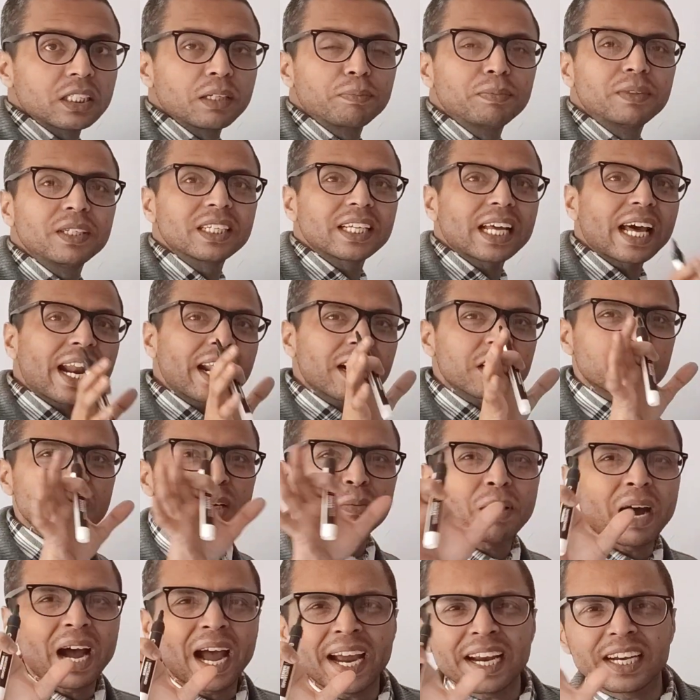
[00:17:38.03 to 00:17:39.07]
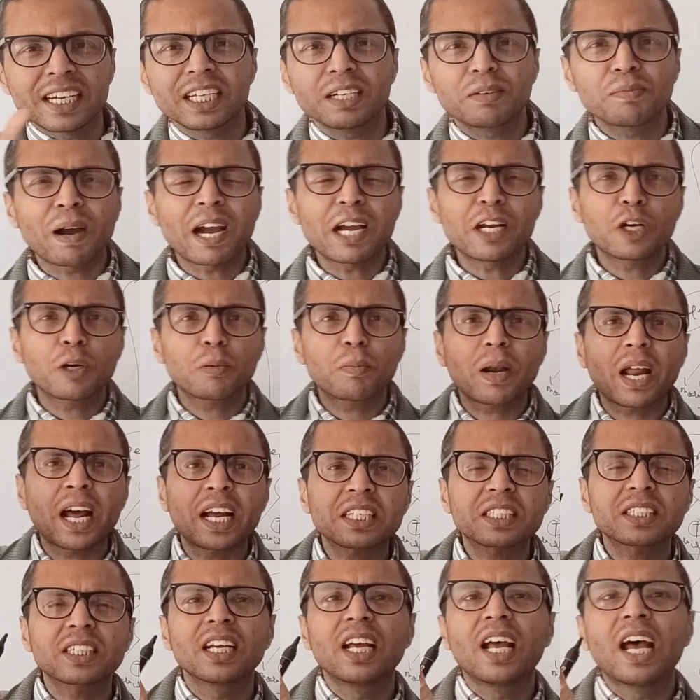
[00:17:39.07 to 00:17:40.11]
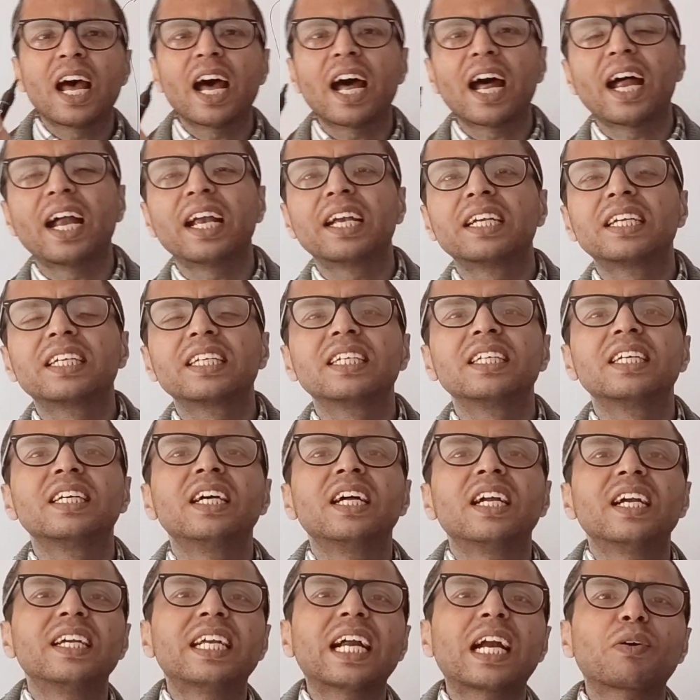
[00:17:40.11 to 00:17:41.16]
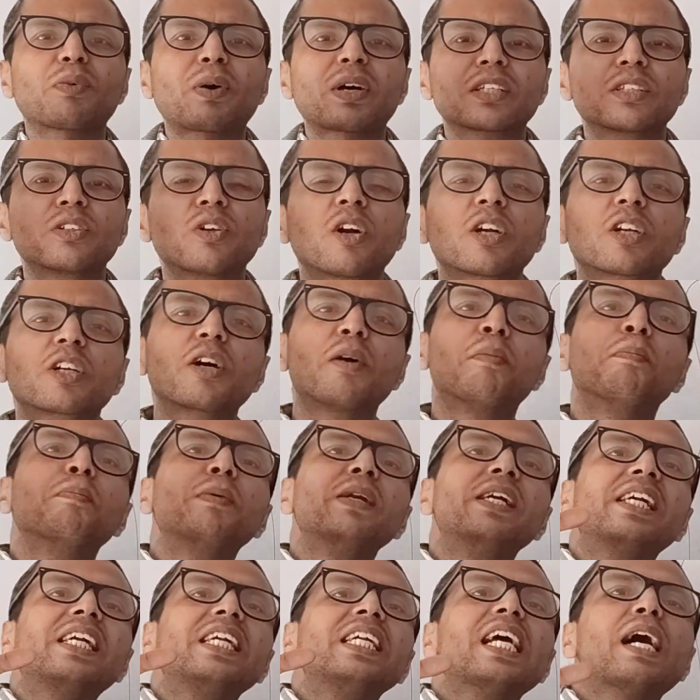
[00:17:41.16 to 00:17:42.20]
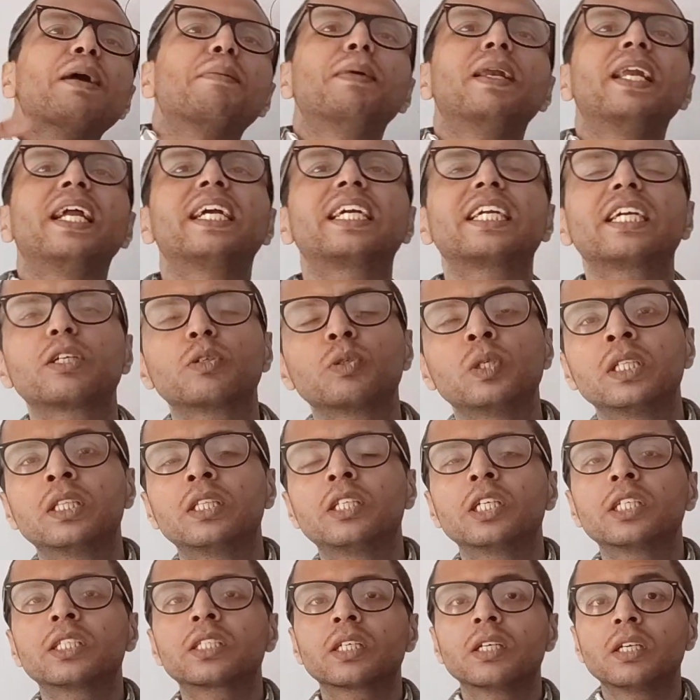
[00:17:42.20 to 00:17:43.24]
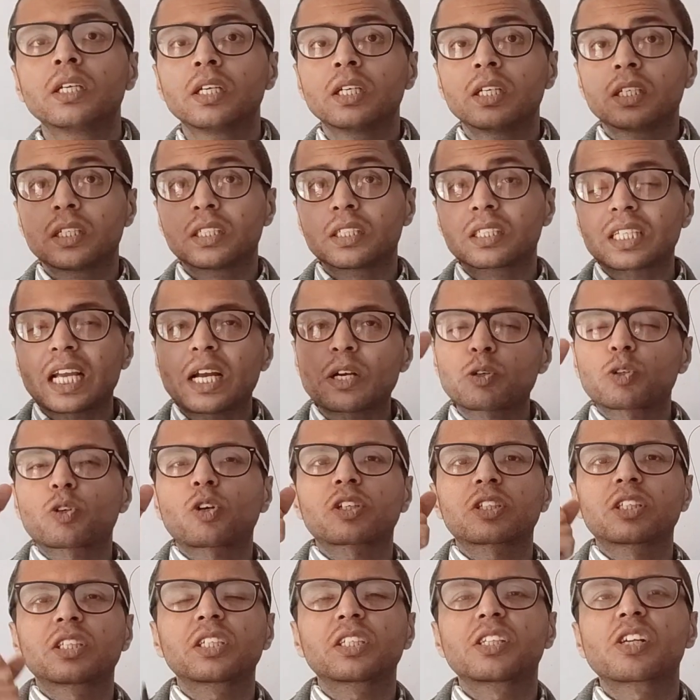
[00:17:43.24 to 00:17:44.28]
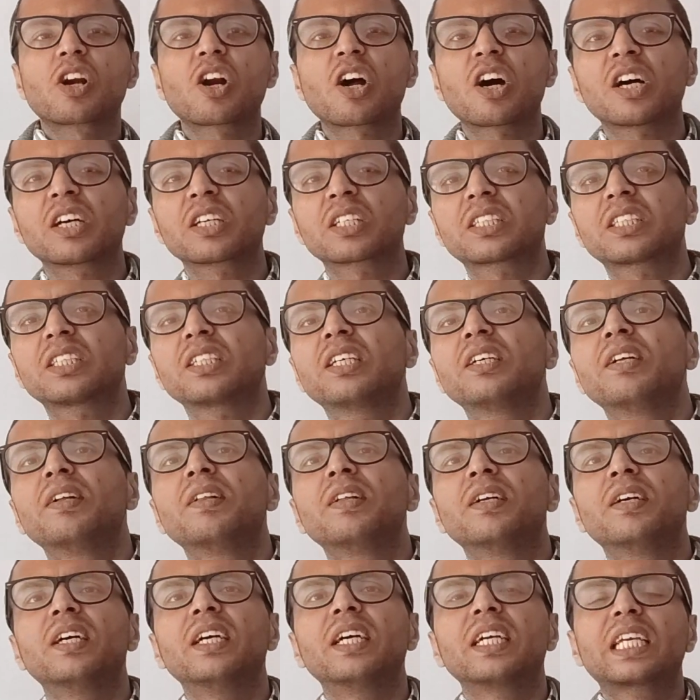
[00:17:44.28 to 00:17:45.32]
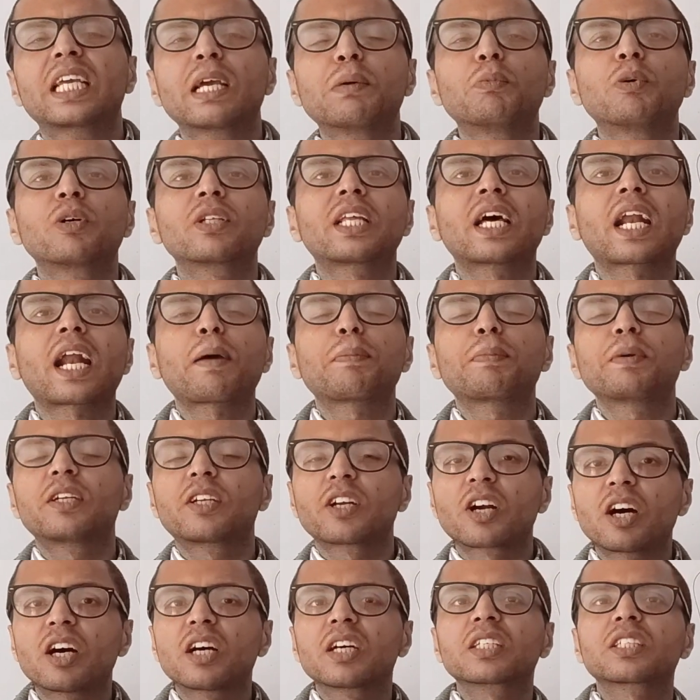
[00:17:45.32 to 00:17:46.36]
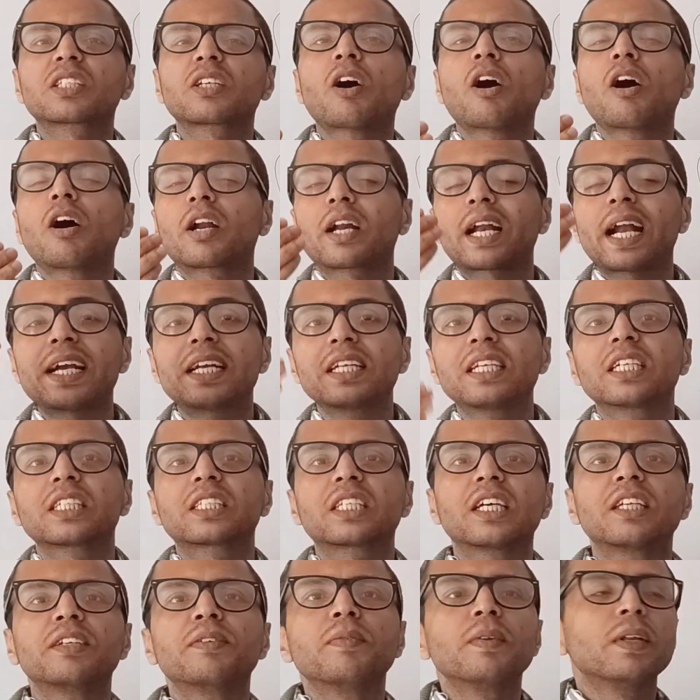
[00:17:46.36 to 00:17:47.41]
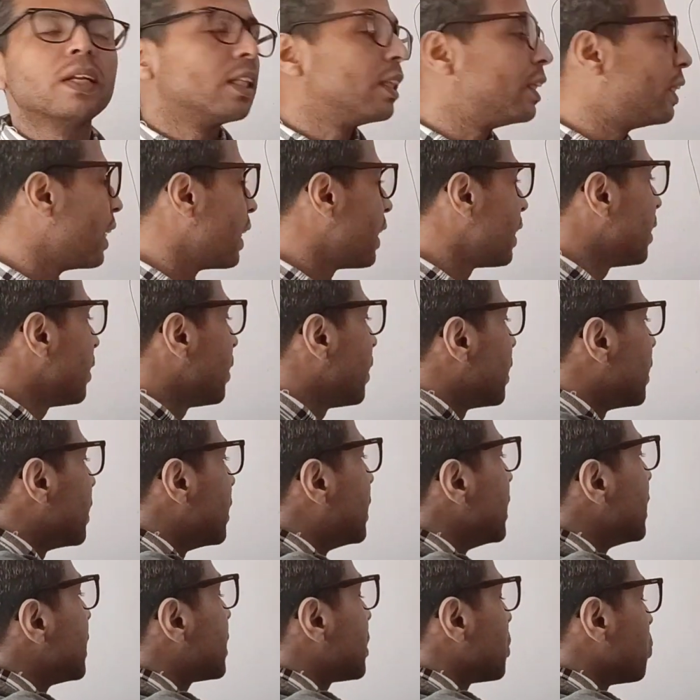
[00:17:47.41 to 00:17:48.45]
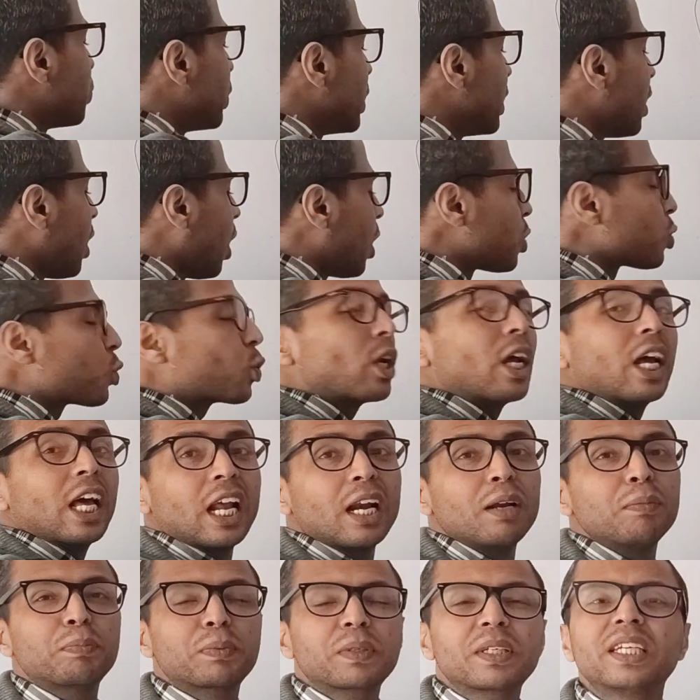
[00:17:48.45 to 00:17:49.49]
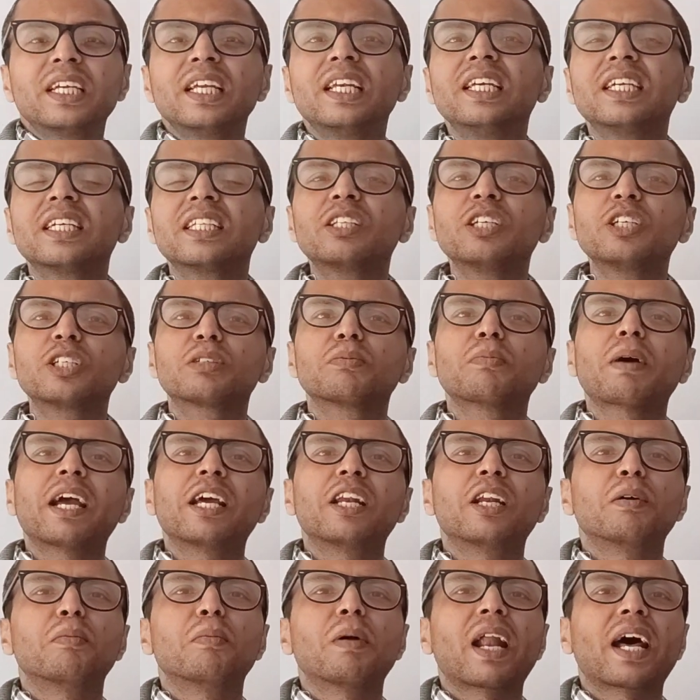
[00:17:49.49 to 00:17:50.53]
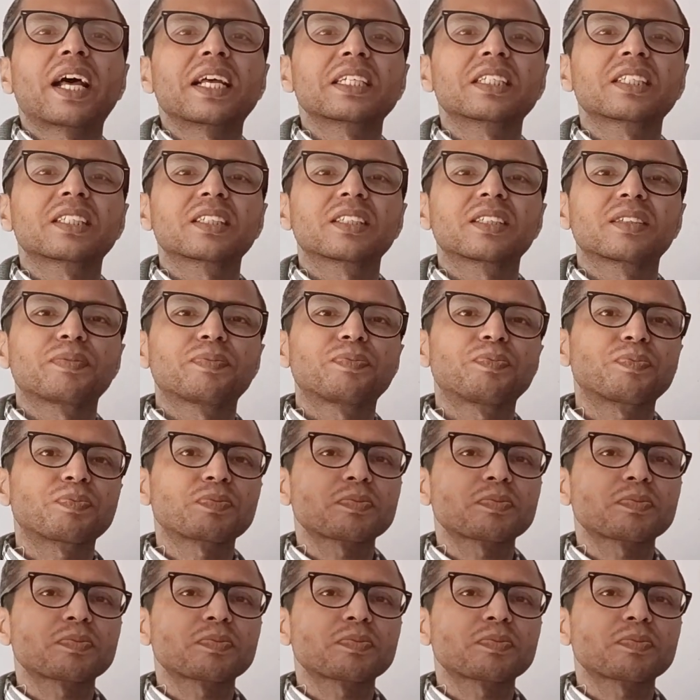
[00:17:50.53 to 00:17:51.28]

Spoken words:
If there are some hiding myeloblasts and that was not completely ablated with these cytotoxic drugs, chemotherapy drugs or radiation, then this will also help killing these myeloblasts.